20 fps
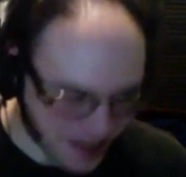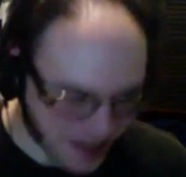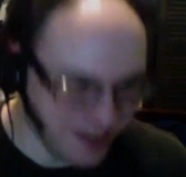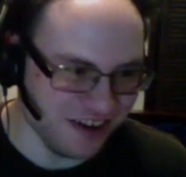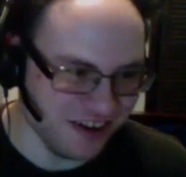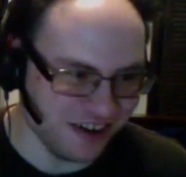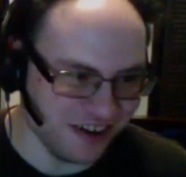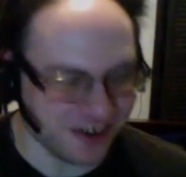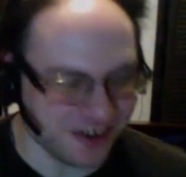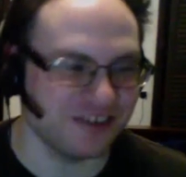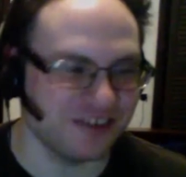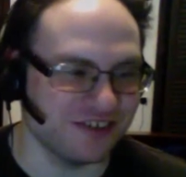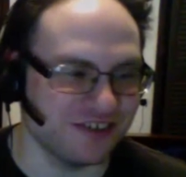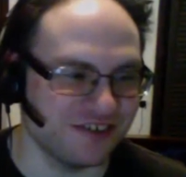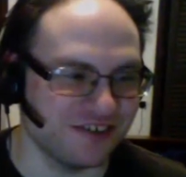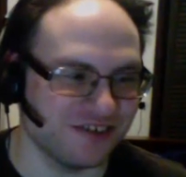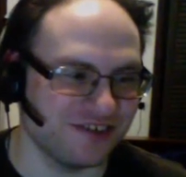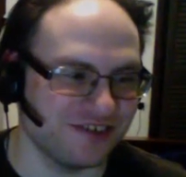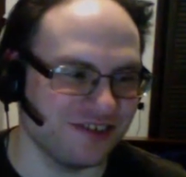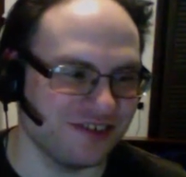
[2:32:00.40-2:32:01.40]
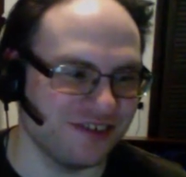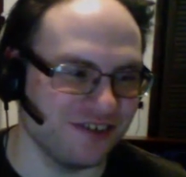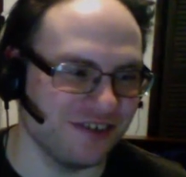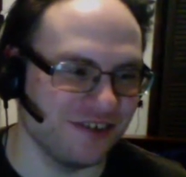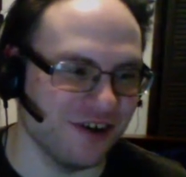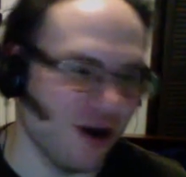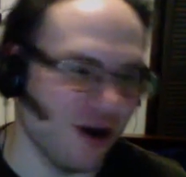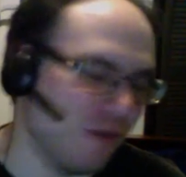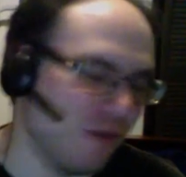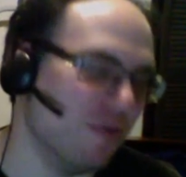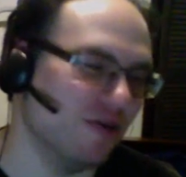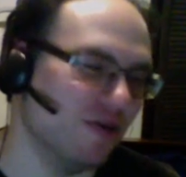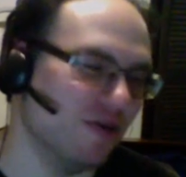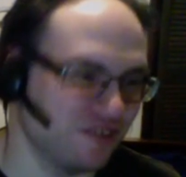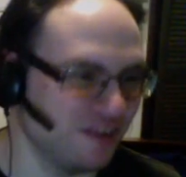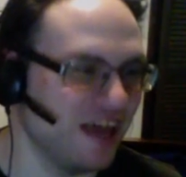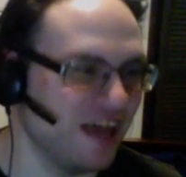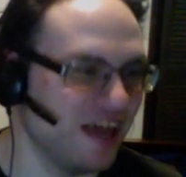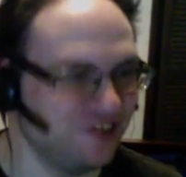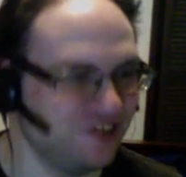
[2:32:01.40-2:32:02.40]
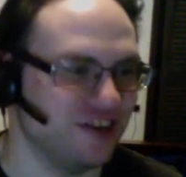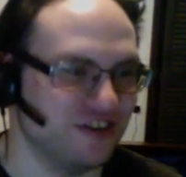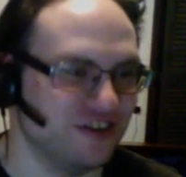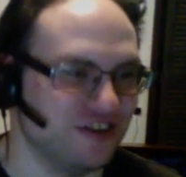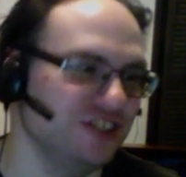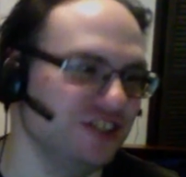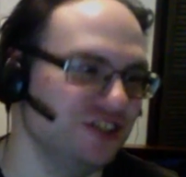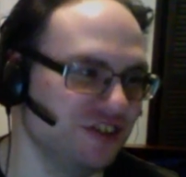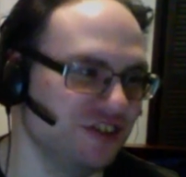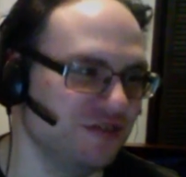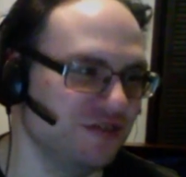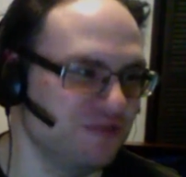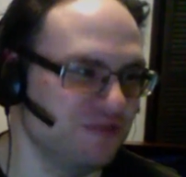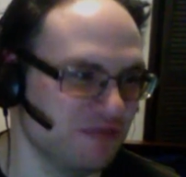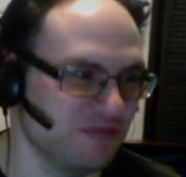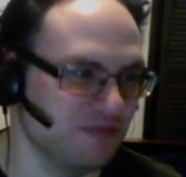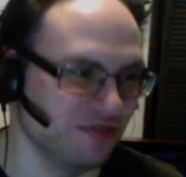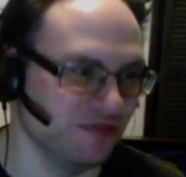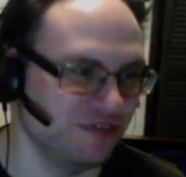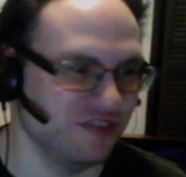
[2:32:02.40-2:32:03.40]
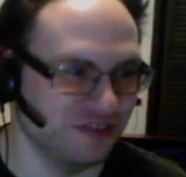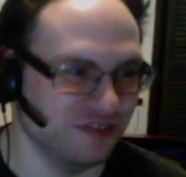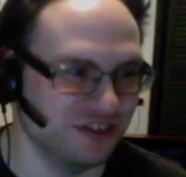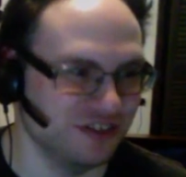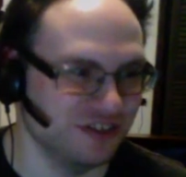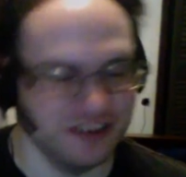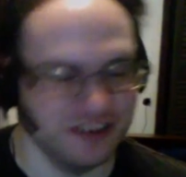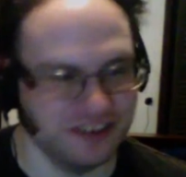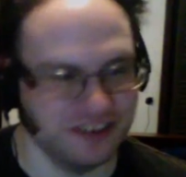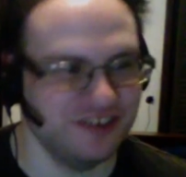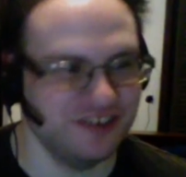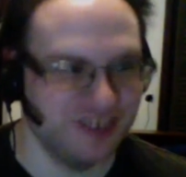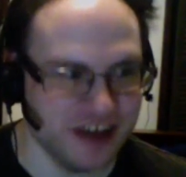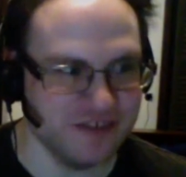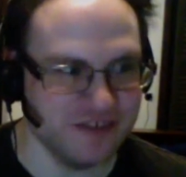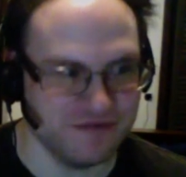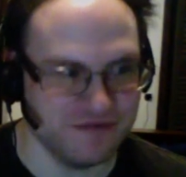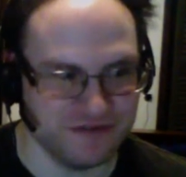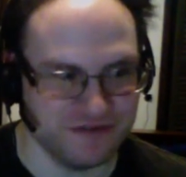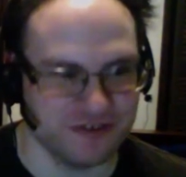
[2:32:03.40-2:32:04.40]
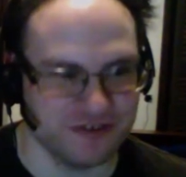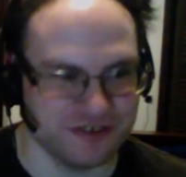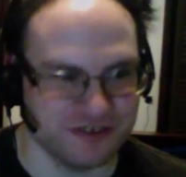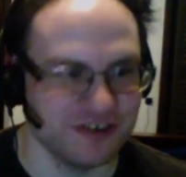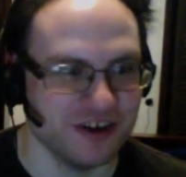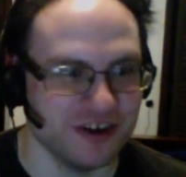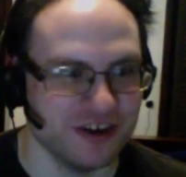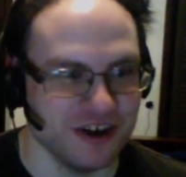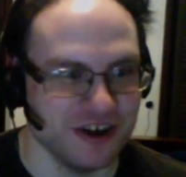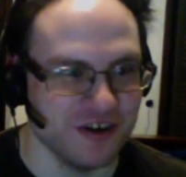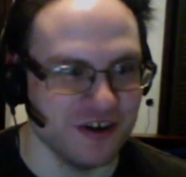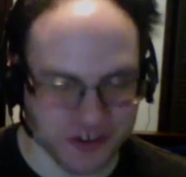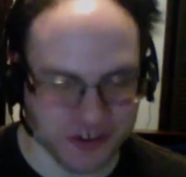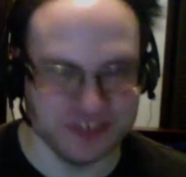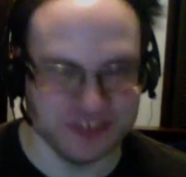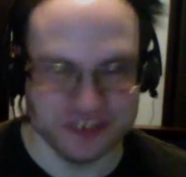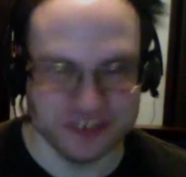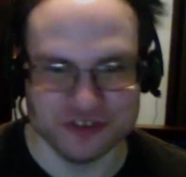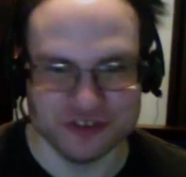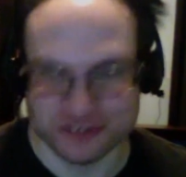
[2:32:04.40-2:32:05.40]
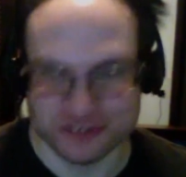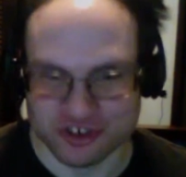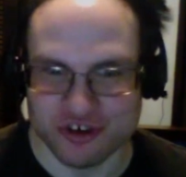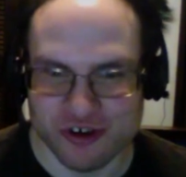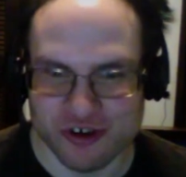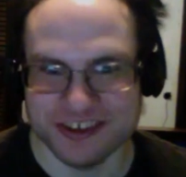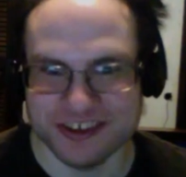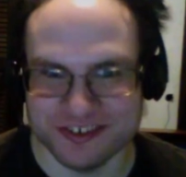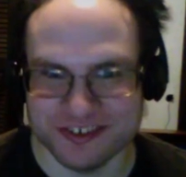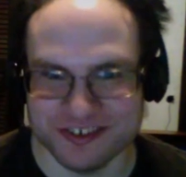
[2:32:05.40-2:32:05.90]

are almost the last generation of people who still get excited for physical toys.